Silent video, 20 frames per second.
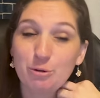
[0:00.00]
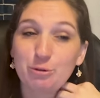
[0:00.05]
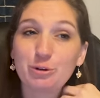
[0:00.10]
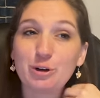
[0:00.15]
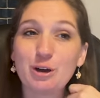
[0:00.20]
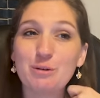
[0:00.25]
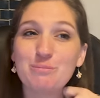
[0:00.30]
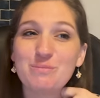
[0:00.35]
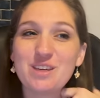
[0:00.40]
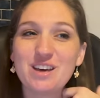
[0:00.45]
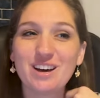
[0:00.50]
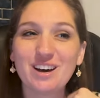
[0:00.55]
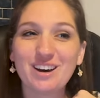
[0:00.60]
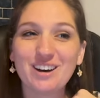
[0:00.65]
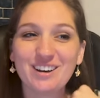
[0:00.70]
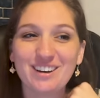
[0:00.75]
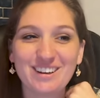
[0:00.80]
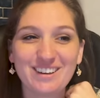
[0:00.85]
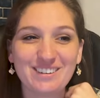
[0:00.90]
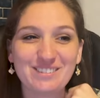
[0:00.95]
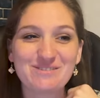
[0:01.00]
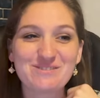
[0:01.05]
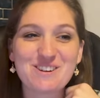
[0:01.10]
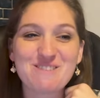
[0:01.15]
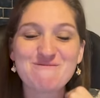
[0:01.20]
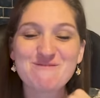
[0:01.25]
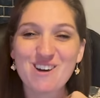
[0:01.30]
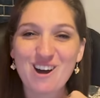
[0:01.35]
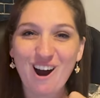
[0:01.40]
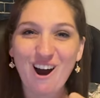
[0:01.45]
from the
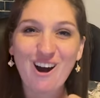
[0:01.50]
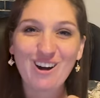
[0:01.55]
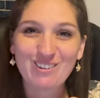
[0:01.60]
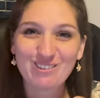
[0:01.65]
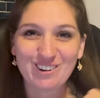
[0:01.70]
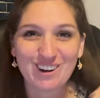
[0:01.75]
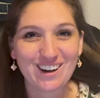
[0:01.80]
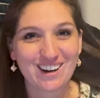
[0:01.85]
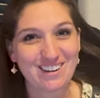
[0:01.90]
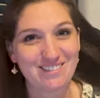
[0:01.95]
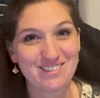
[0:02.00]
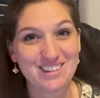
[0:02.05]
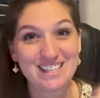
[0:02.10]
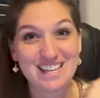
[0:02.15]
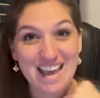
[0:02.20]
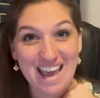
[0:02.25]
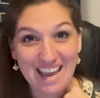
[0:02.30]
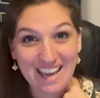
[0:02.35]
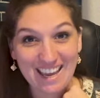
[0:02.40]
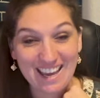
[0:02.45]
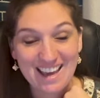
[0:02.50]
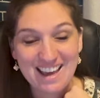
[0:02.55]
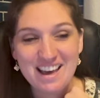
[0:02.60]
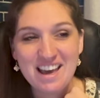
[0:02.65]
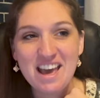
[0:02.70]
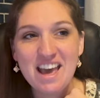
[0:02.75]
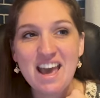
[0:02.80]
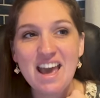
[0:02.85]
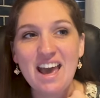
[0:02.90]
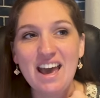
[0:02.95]
from the hard work of the day,
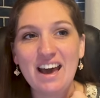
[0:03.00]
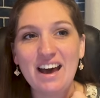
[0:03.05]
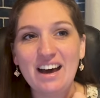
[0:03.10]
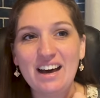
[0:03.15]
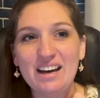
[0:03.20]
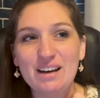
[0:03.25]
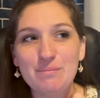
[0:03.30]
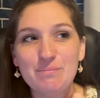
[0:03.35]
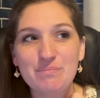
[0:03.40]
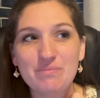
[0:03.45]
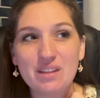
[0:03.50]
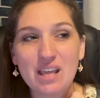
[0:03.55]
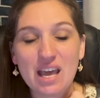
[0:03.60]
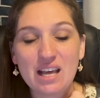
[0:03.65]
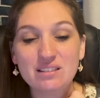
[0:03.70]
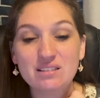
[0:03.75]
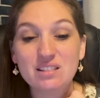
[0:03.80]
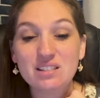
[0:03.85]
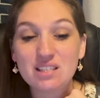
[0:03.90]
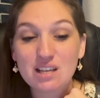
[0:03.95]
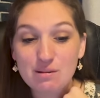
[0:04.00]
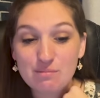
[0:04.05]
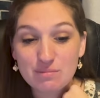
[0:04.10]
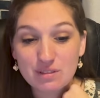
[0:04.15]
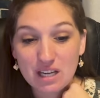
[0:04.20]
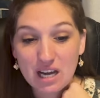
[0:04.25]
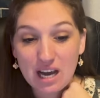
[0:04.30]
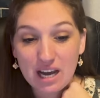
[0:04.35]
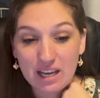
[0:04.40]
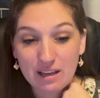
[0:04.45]
um, and
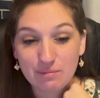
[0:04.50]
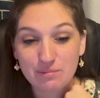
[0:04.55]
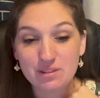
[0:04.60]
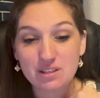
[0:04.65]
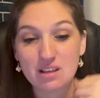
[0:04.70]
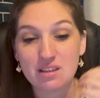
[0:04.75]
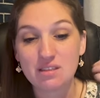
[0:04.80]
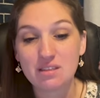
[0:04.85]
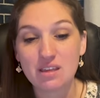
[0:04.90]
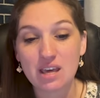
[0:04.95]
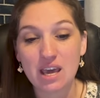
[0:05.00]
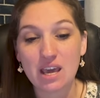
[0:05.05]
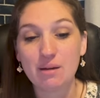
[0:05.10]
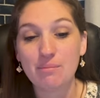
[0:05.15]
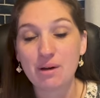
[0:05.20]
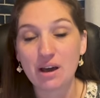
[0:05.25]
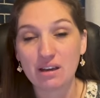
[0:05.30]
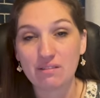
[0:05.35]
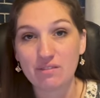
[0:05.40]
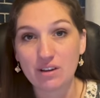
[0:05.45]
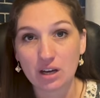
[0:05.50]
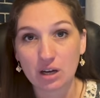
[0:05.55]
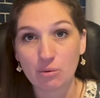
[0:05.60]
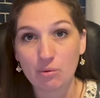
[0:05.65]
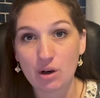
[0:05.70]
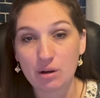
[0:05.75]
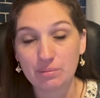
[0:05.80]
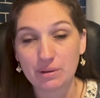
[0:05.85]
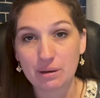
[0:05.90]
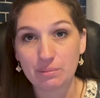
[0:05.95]
sometimes they might very
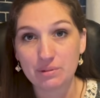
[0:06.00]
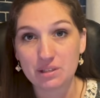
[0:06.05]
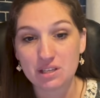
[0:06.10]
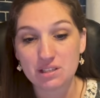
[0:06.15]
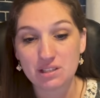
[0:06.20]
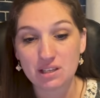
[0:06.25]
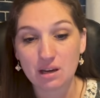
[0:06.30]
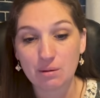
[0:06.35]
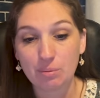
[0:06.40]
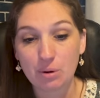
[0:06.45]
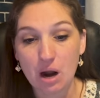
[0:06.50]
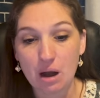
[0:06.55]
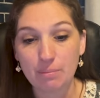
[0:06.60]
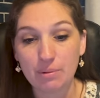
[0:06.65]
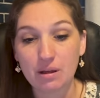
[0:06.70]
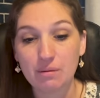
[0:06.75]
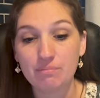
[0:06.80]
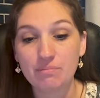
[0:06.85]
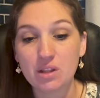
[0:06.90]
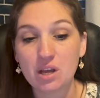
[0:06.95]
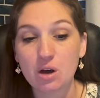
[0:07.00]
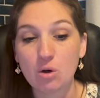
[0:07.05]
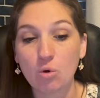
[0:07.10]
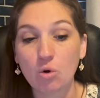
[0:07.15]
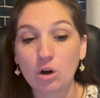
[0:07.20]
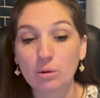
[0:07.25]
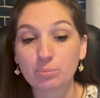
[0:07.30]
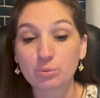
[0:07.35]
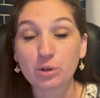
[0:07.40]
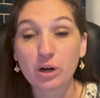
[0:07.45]
well be able to see a problem
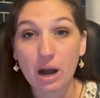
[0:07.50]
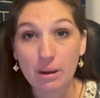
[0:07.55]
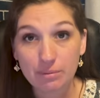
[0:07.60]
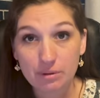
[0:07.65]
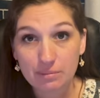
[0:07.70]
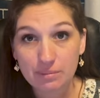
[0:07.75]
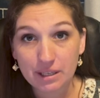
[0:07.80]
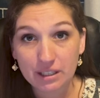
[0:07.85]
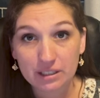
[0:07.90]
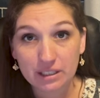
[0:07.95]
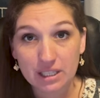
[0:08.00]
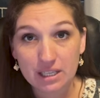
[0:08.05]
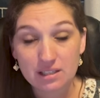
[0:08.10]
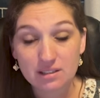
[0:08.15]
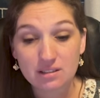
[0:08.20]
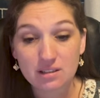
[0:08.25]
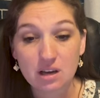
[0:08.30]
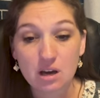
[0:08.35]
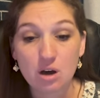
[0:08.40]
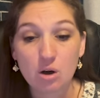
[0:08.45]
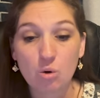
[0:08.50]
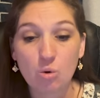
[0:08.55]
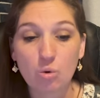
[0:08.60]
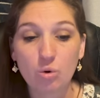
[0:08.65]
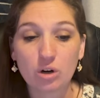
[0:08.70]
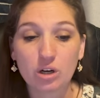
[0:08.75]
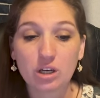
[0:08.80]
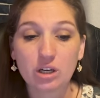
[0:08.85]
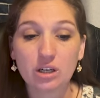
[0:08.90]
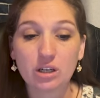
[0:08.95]
or problem areas,
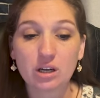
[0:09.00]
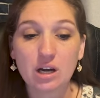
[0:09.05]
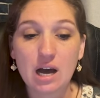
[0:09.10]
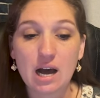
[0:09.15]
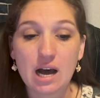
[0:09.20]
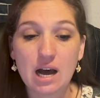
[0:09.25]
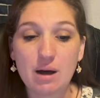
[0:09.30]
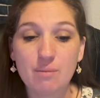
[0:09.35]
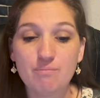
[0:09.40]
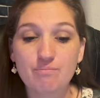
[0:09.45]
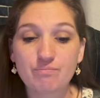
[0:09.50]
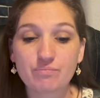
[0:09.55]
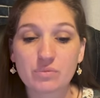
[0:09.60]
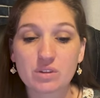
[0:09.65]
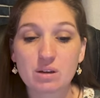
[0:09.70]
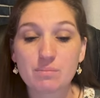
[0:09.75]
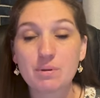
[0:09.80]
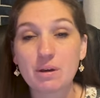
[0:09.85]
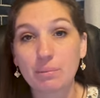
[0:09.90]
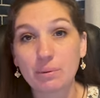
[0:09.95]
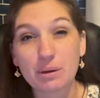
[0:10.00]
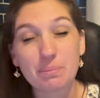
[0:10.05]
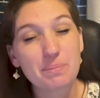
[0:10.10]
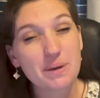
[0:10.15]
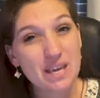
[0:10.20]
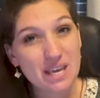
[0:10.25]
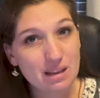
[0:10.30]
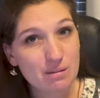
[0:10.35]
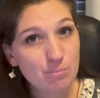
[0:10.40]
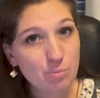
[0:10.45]
or um, be able to
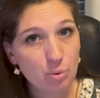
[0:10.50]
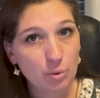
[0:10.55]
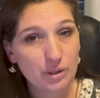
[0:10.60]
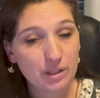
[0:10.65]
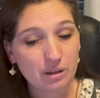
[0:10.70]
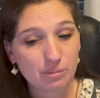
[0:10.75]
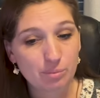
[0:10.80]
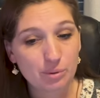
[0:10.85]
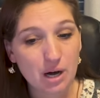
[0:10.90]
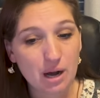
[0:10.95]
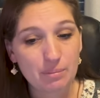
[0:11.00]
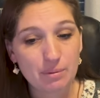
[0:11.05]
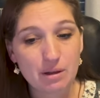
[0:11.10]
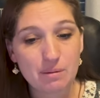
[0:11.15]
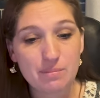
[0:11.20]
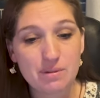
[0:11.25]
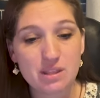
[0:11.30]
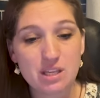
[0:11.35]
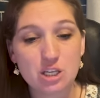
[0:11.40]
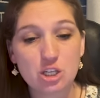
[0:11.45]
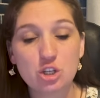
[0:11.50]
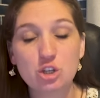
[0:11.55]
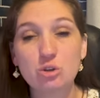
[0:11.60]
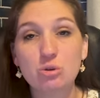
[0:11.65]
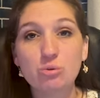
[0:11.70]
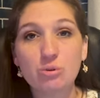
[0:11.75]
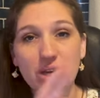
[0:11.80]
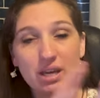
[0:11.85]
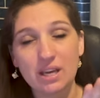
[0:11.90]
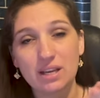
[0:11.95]
pinpoint a problem that
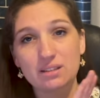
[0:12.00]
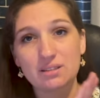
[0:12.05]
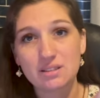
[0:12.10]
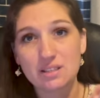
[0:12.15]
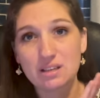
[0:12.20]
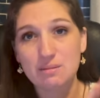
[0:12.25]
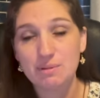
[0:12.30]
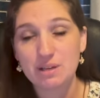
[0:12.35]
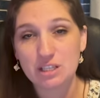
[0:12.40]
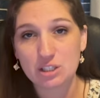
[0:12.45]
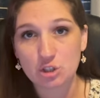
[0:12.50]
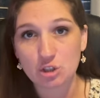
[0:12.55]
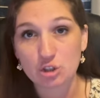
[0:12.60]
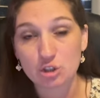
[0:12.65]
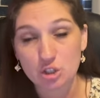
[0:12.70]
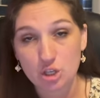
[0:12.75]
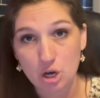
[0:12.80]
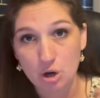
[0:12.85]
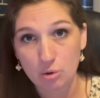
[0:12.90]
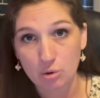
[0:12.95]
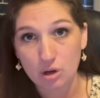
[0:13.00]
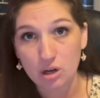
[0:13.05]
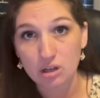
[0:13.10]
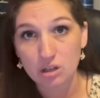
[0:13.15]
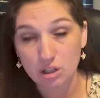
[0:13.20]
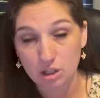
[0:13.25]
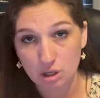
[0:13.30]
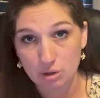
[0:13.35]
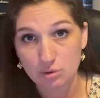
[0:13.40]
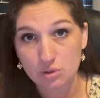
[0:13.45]
you can't see because you're so
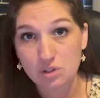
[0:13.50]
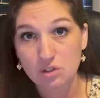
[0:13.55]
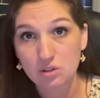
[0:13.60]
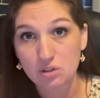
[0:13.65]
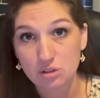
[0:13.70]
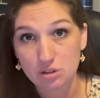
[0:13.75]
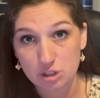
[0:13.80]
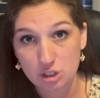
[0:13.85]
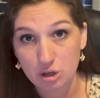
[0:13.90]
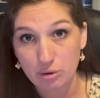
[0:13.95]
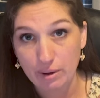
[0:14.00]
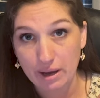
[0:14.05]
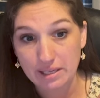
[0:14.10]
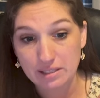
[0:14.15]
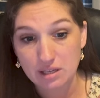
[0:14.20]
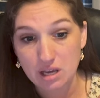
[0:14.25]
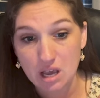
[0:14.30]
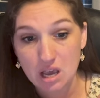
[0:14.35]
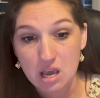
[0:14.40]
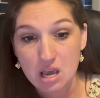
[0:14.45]
close to it.